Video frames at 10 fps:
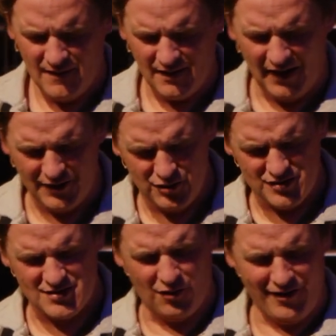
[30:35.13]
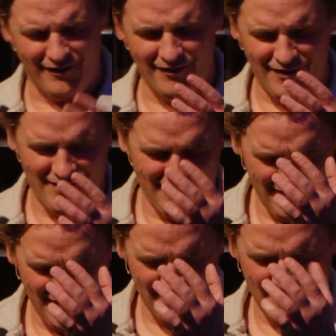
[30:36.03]
And God, you just going,
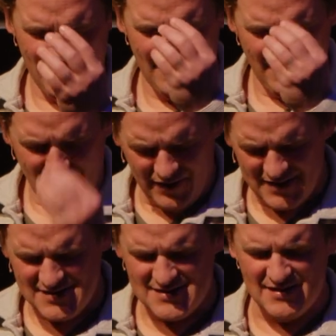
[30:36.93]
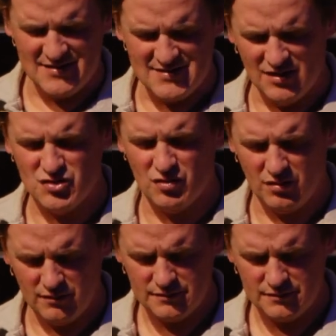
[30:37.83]
this is the essential.